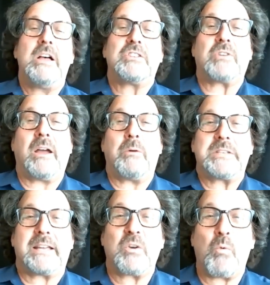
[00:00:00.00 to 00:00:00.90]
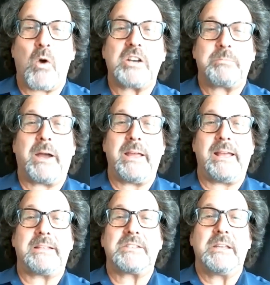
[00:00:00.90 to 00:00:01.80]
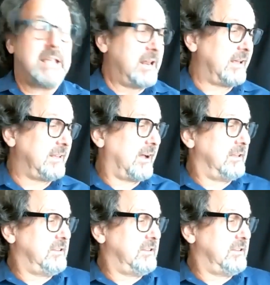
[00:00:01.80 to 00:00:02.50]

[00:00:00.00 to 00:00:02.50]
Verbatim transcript: So I always have to wash my hands and I, I,